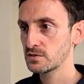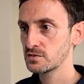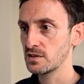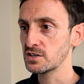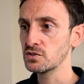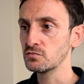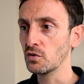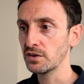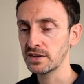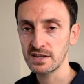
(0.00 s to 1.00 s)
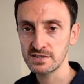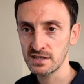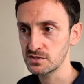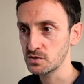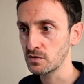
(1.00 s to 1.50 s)
So that should run against
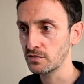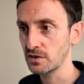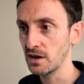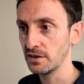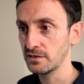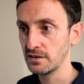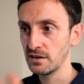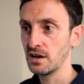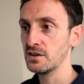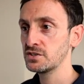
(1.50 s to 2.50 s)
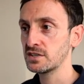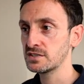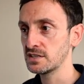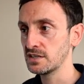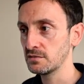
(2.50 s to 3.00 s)
that server, and as you
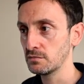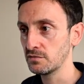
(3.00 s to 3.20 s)
can see,